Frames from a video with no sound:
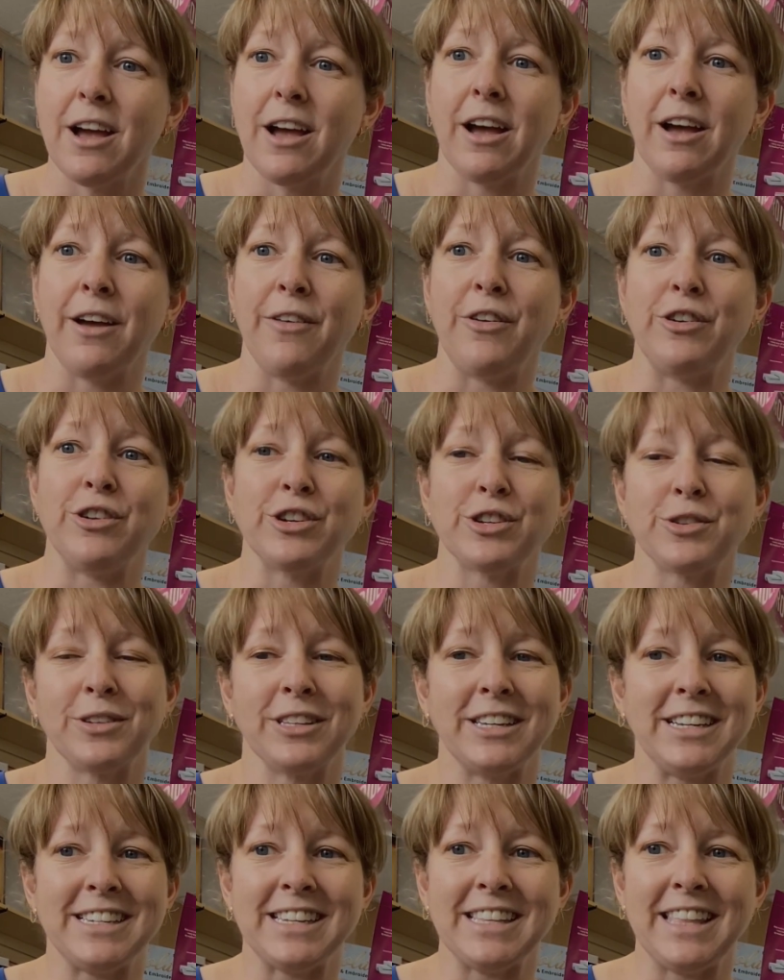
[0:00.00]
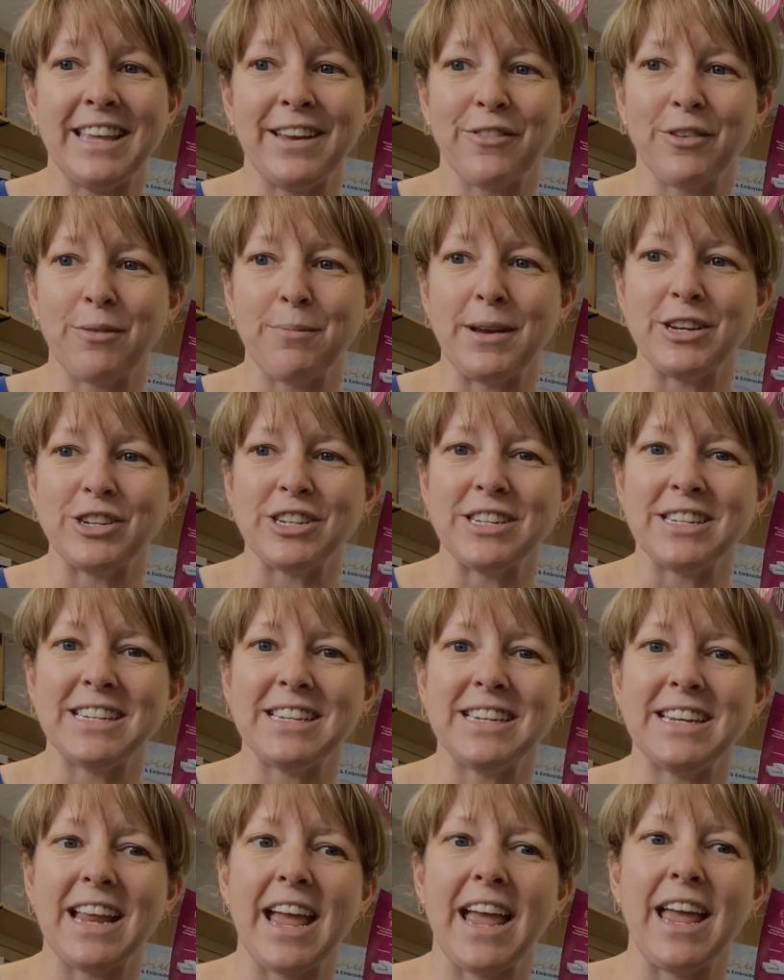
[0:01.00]
uh, they're just releasing the information
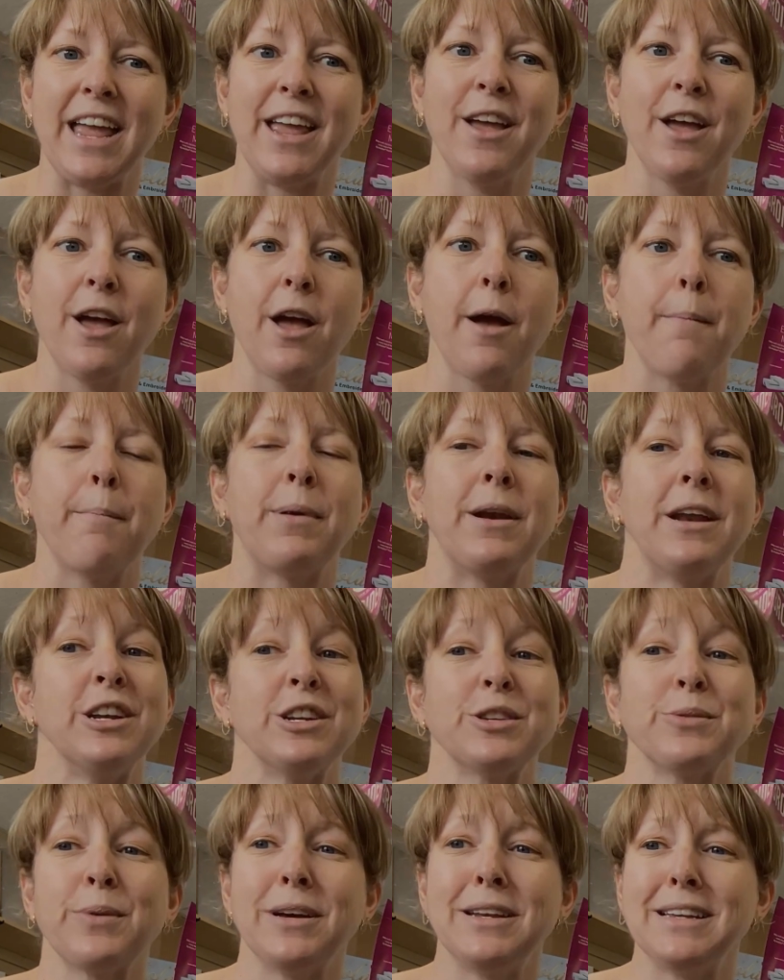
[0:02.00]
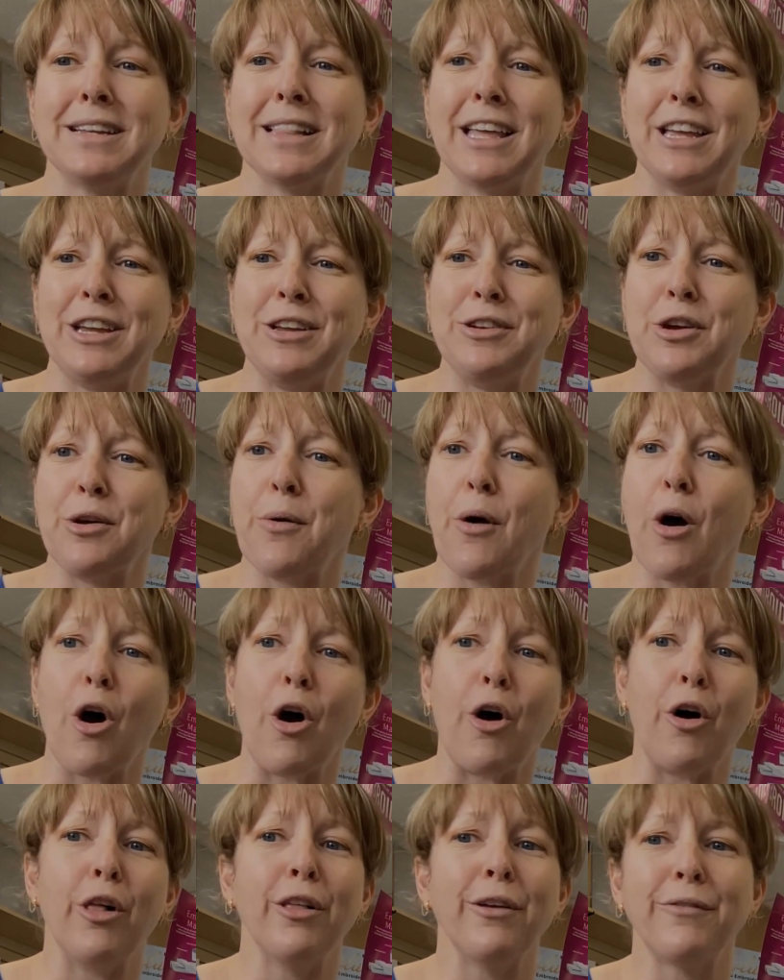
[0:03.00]
today, but I just wanted to let you know
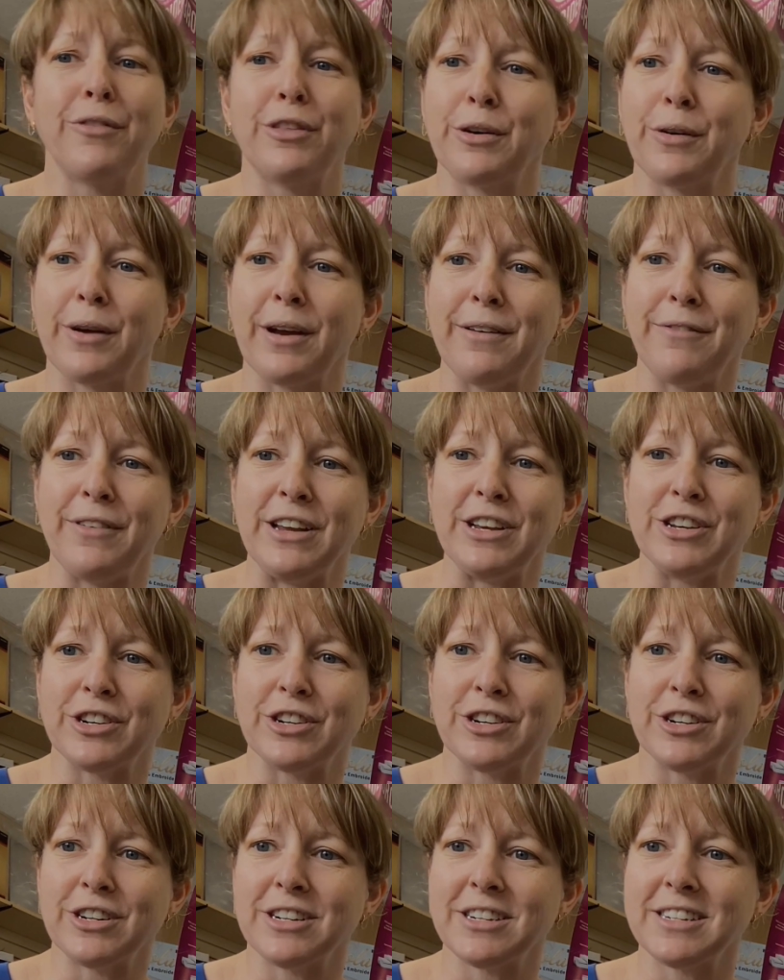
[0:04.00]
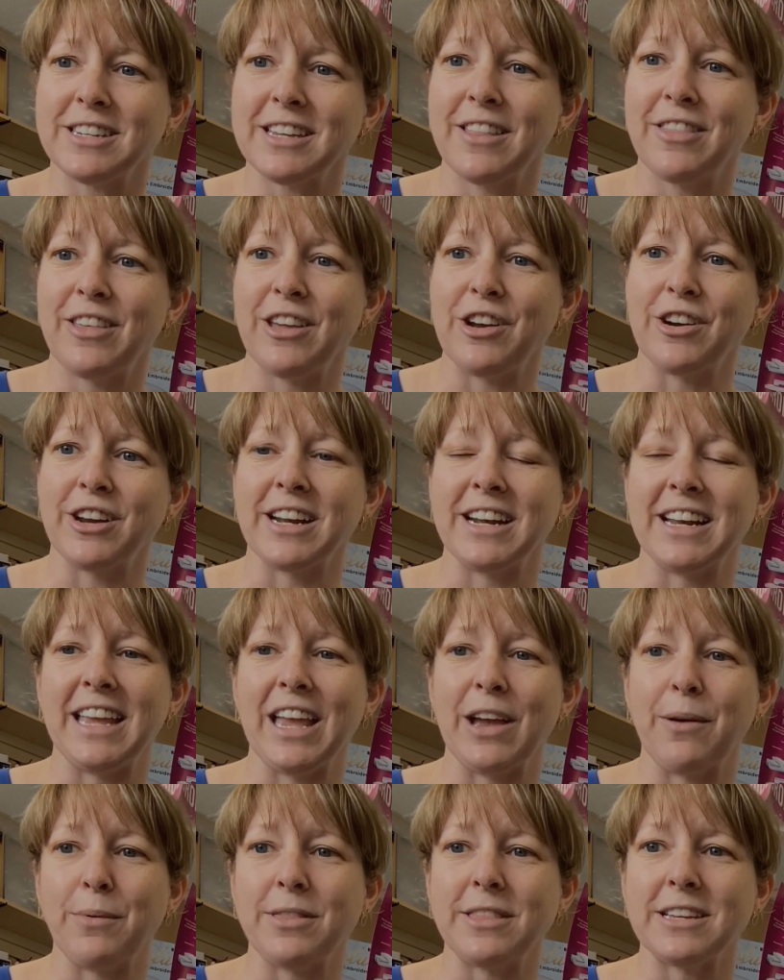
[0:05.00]
all of the great features that you're gonna
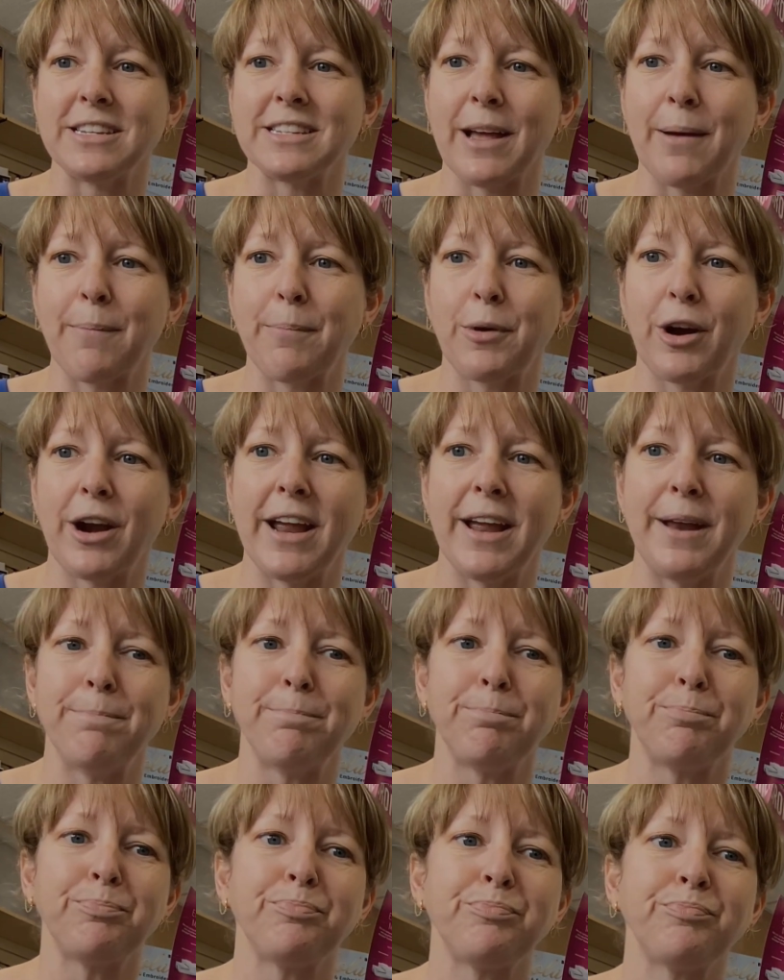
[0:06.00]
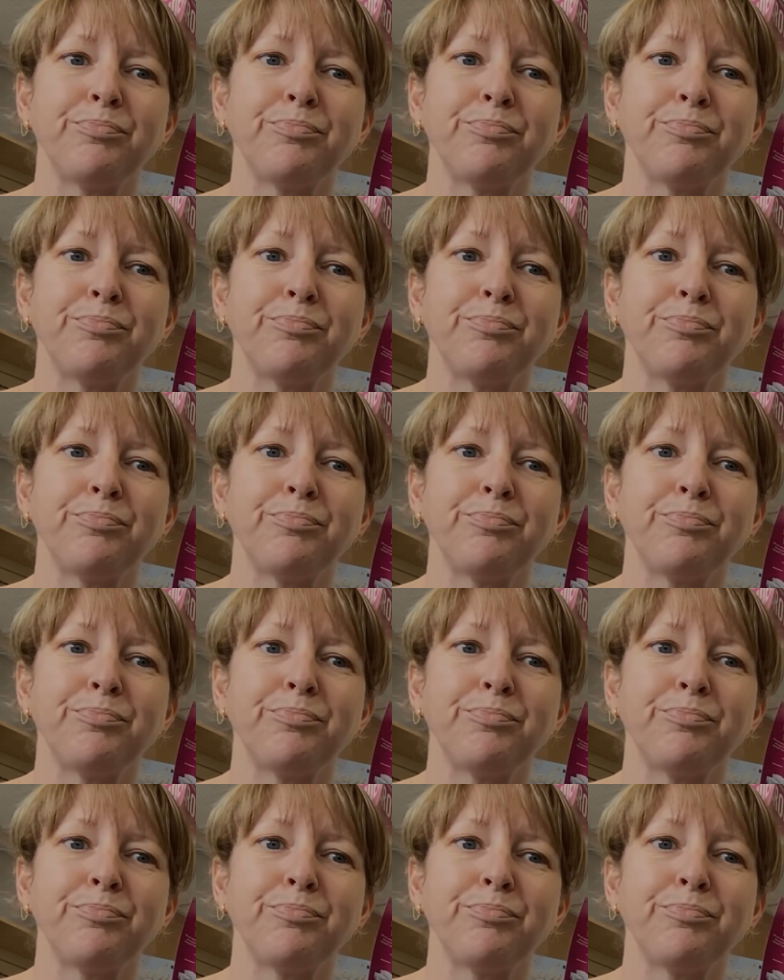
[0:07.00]
get with this upgrade.